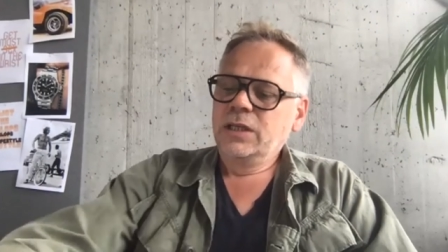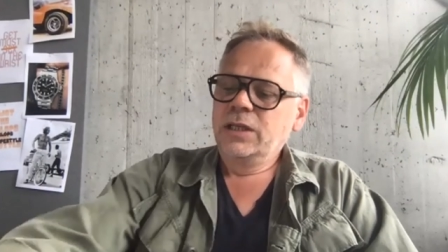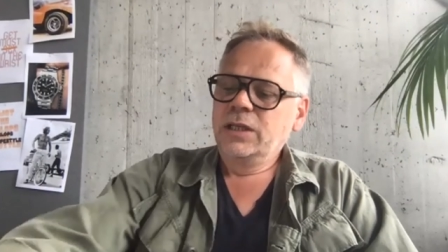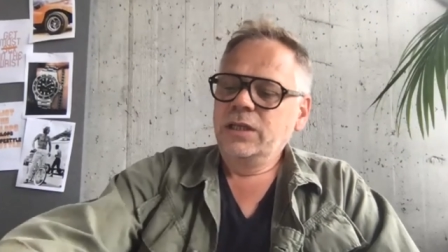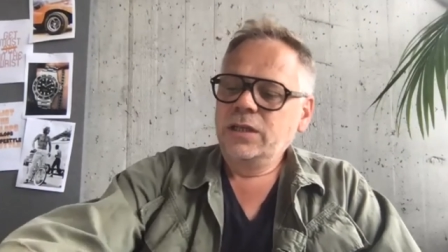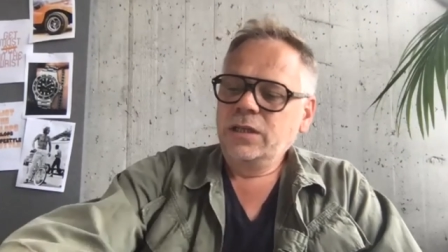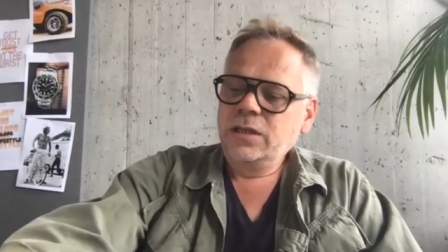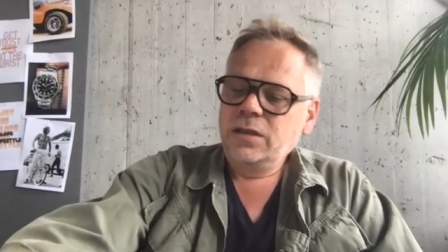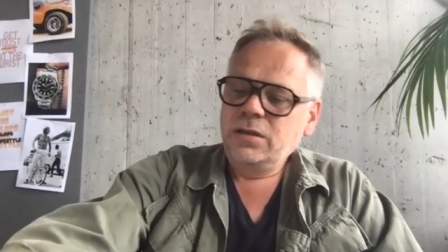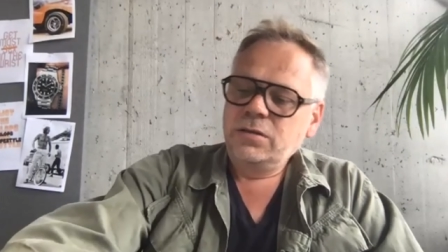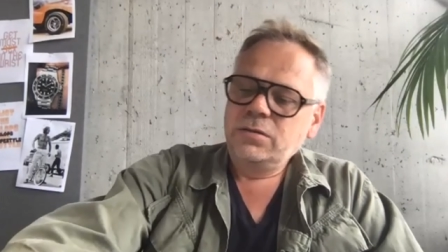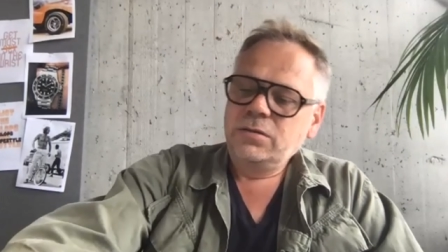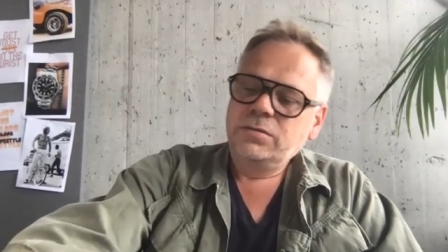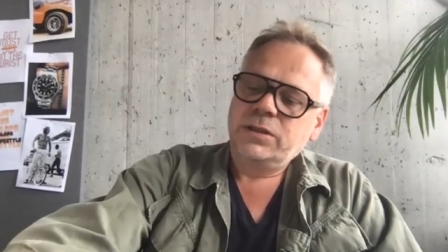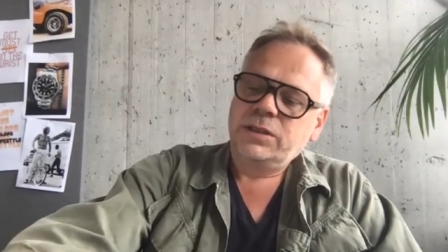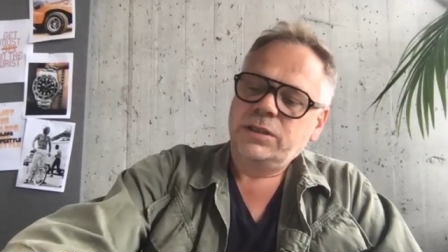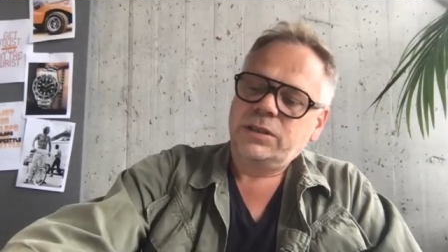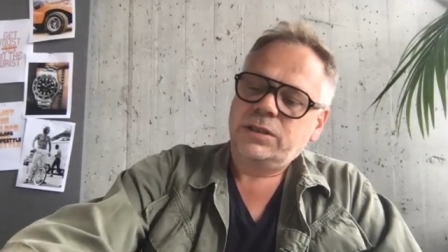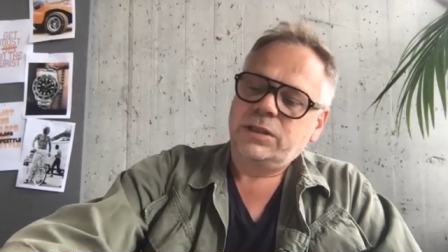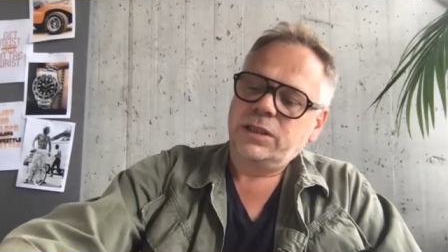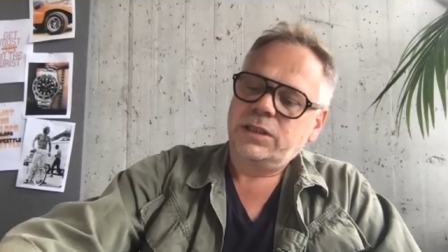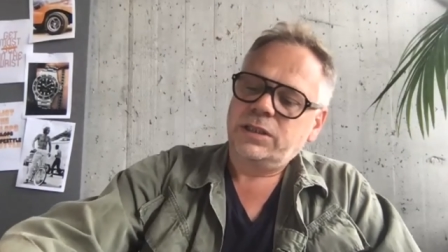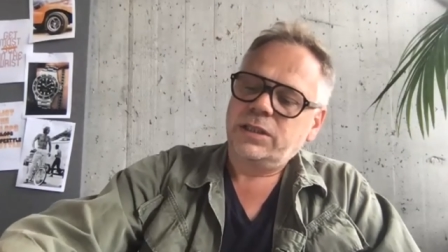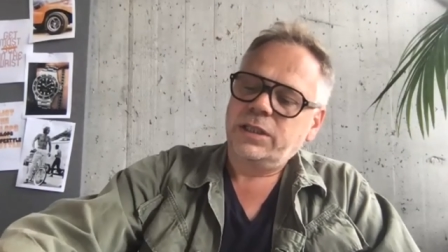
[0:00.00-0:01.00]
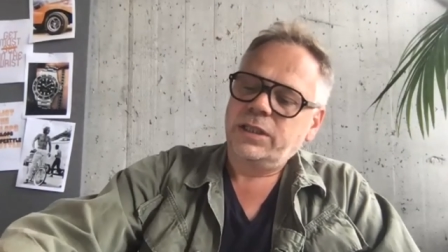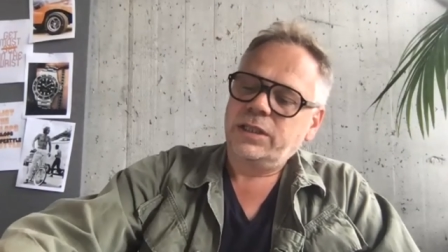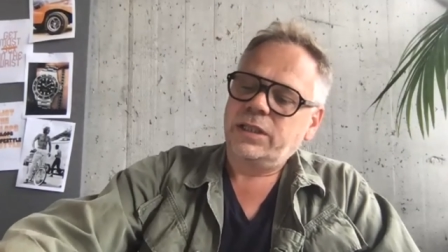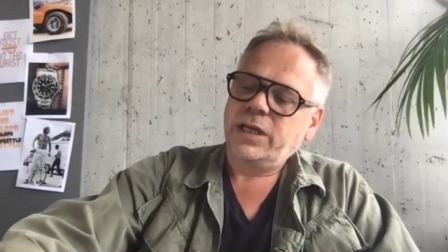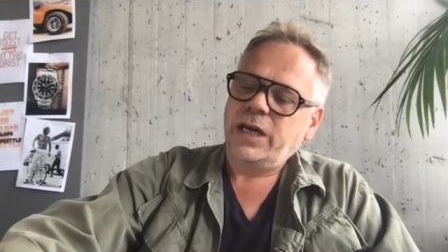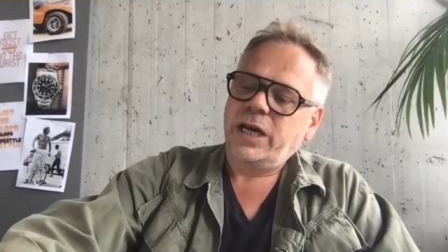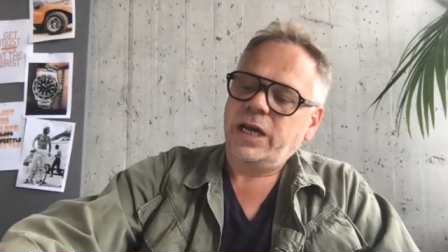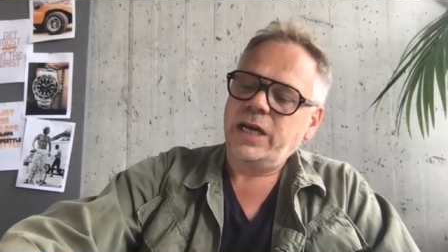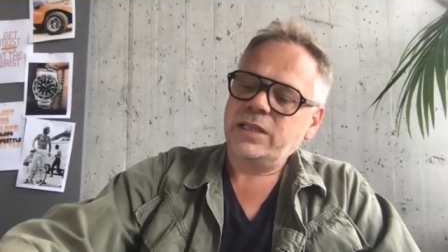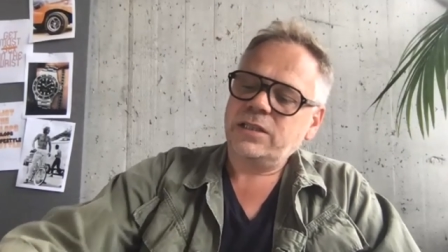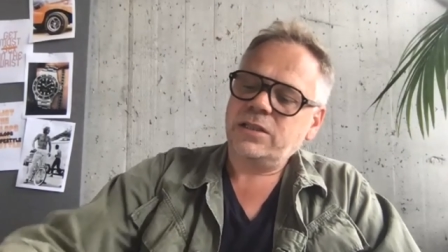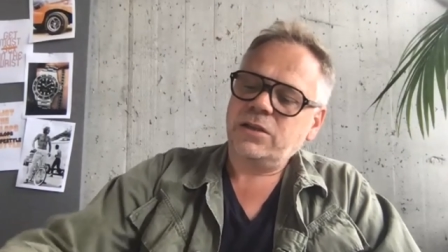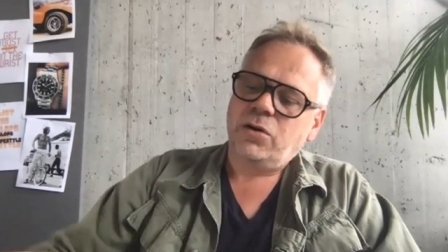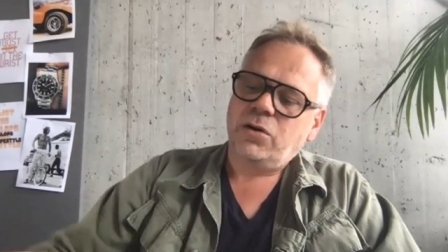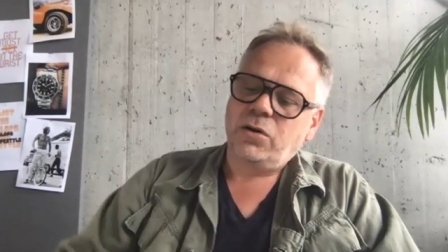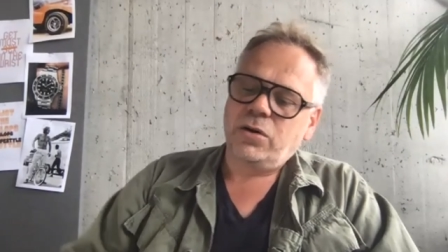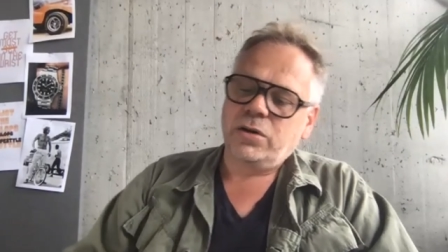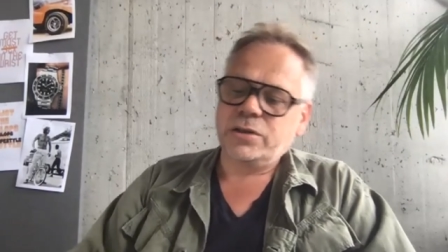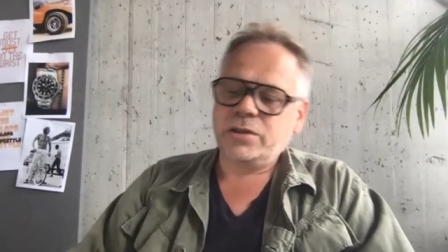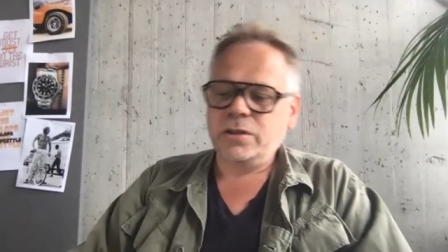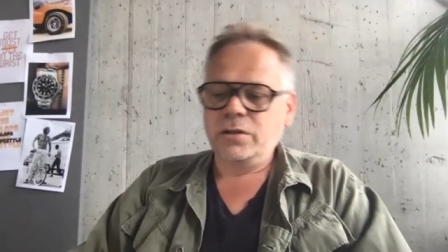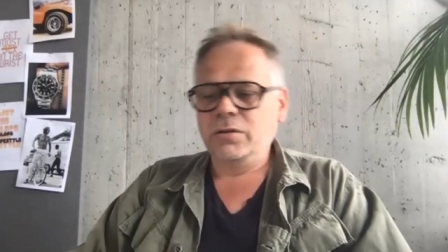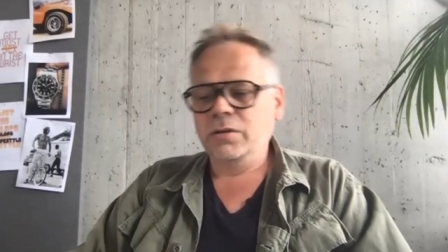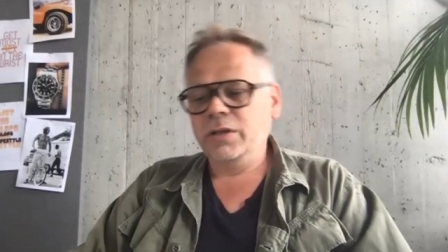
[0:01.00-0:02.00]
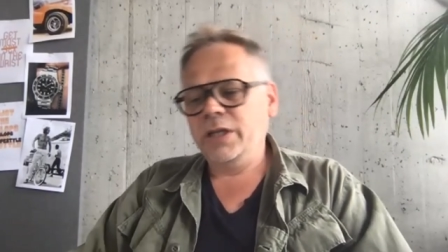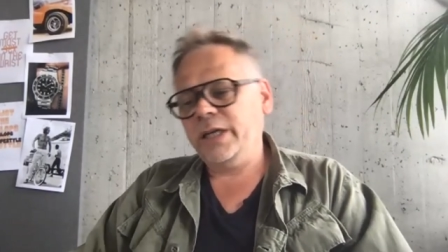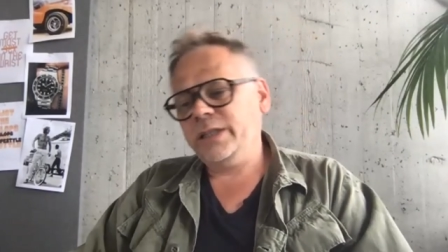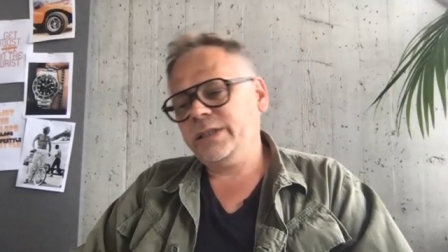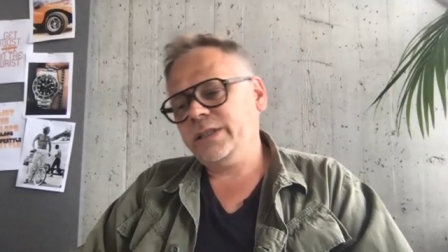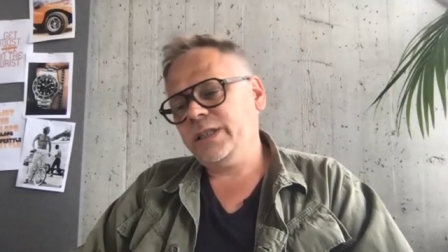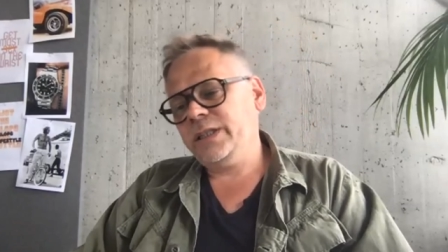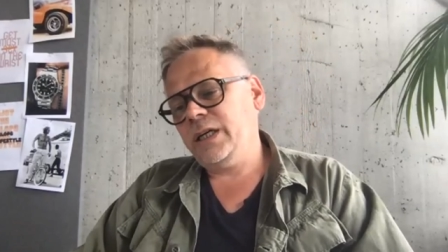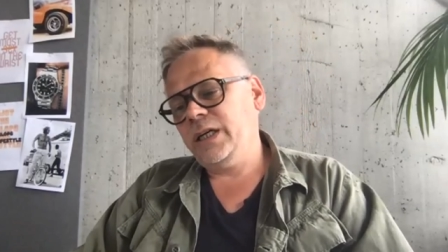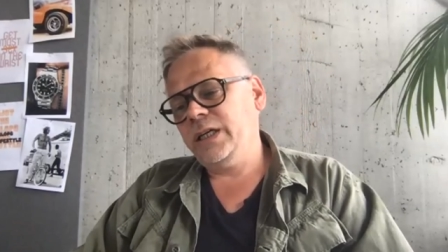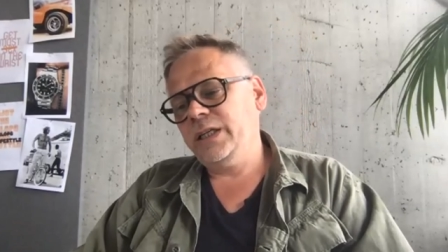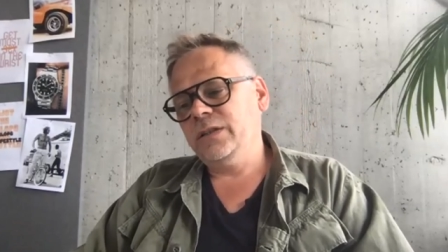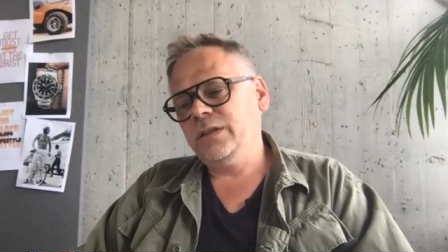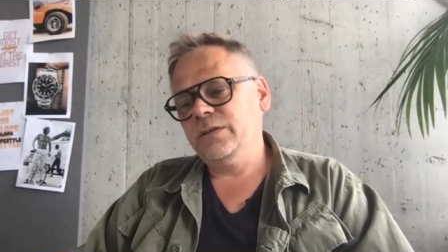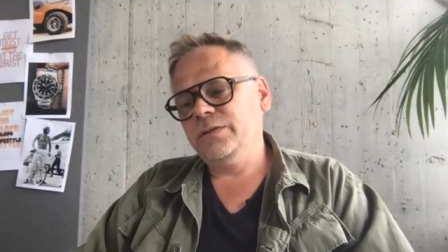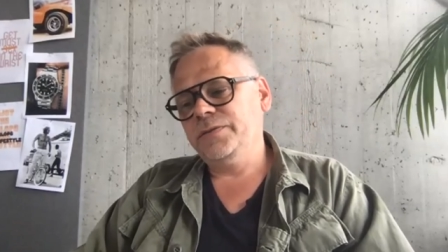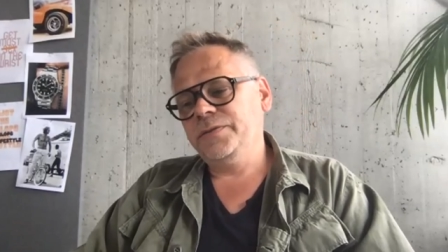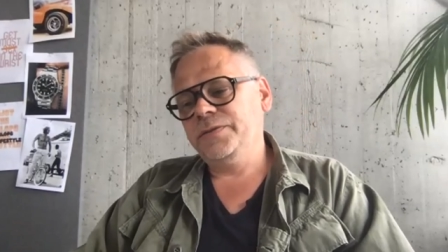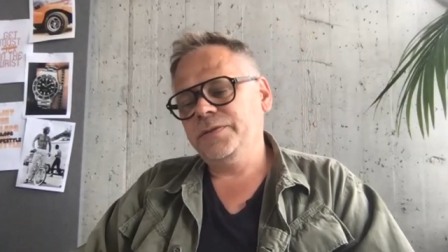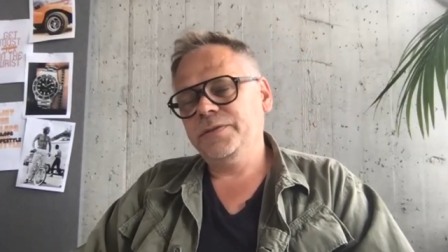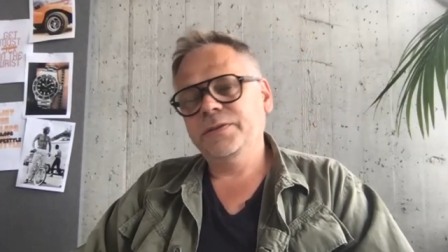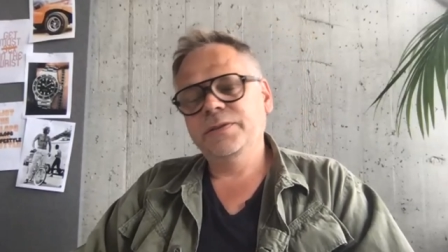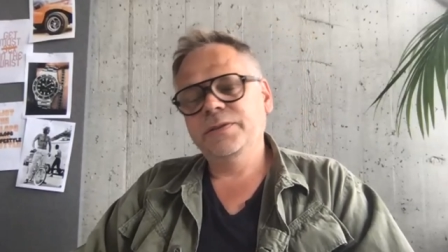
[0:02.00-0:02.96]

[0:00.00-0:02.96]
you know, it, it, it has also that kind of,